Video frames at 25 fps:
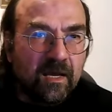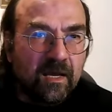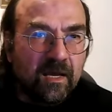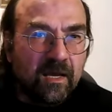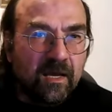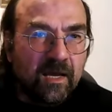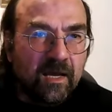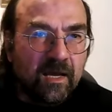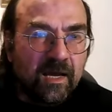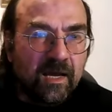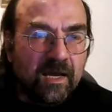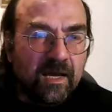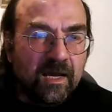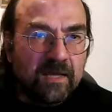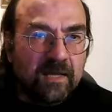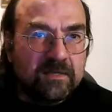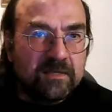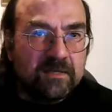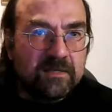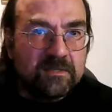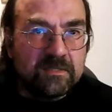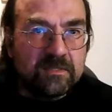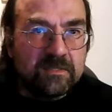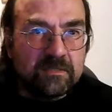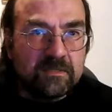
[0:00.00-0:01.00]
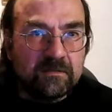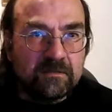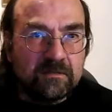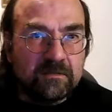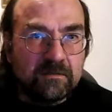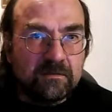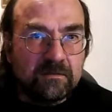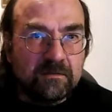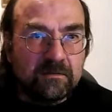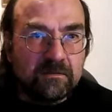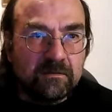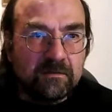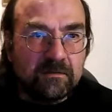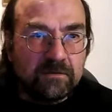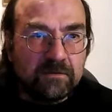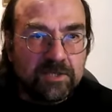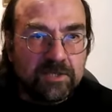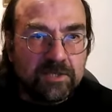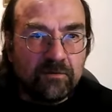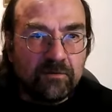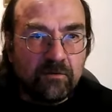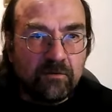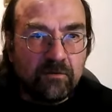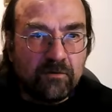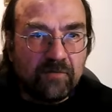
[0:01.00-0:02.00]
And also,
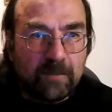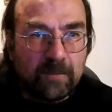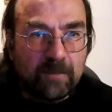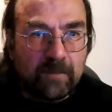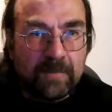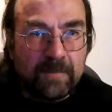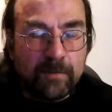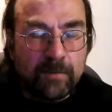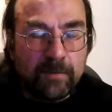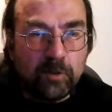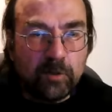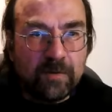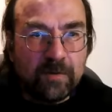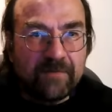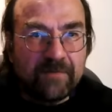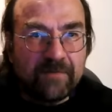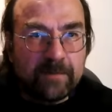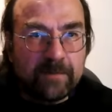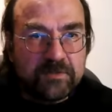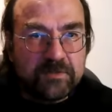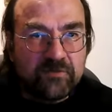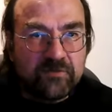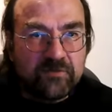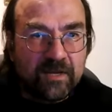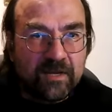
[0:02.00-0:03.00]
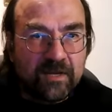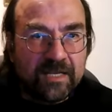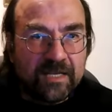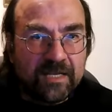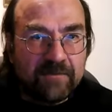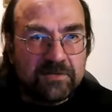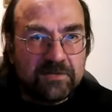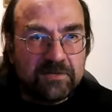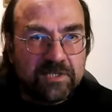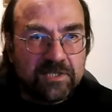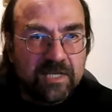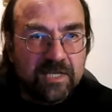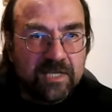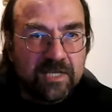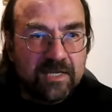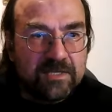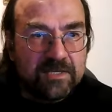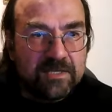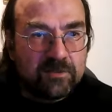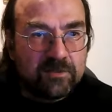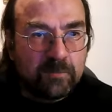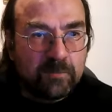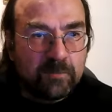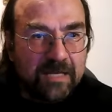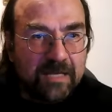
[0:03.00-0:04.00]
if you reflect, people who have abstract
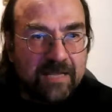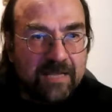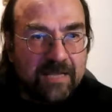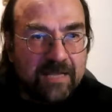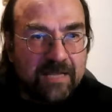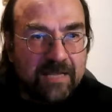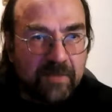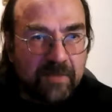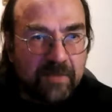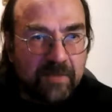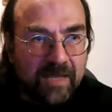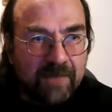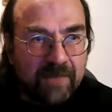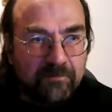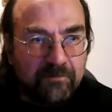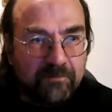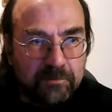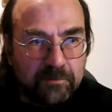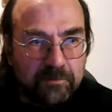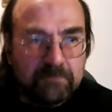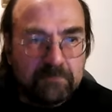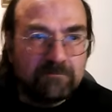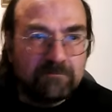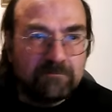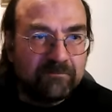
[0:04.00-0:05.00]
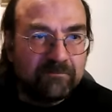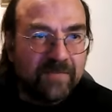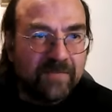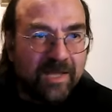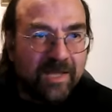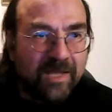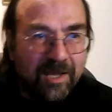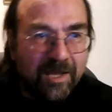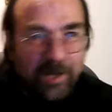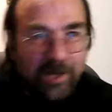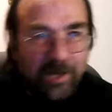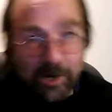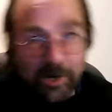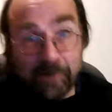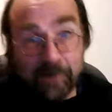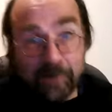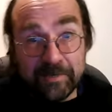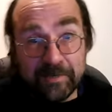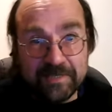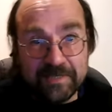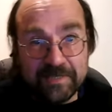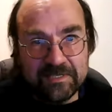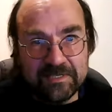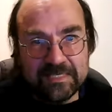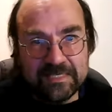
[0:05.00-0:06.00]
guarantees or believe they have them aren't
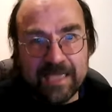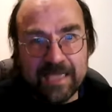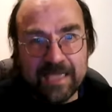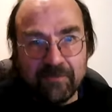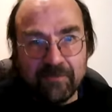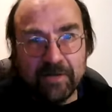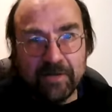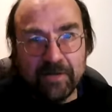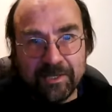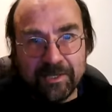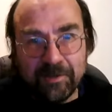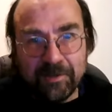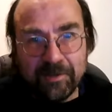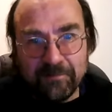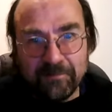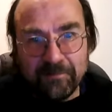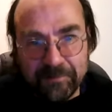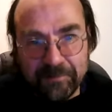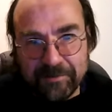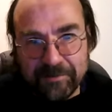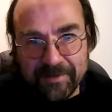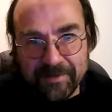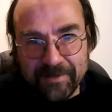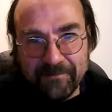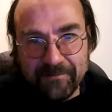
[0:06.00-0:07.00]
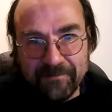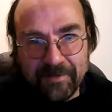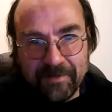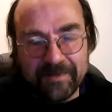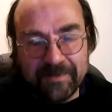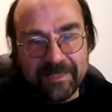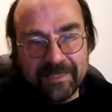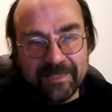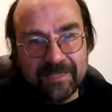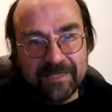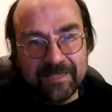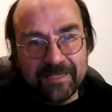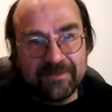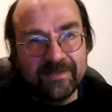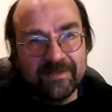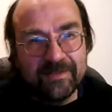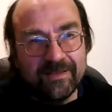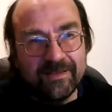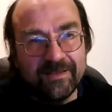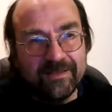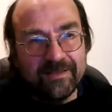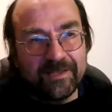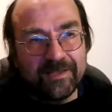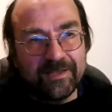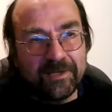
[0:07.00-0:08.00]
necessarily confident. In fact,
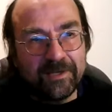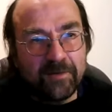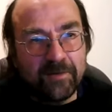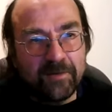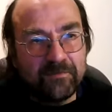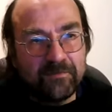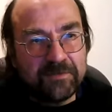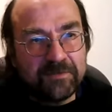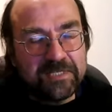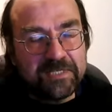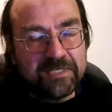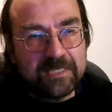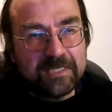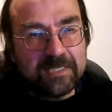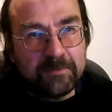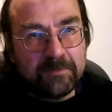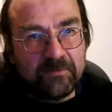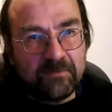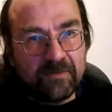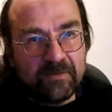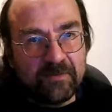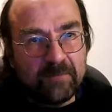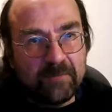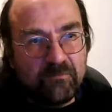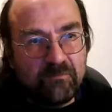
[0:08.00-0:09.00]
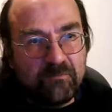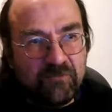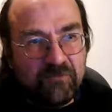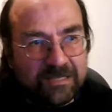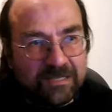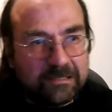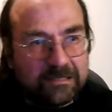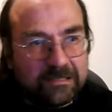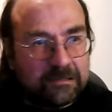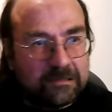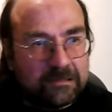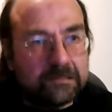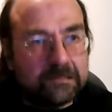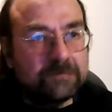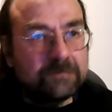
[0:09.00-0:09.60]
their confidence can be very brittle.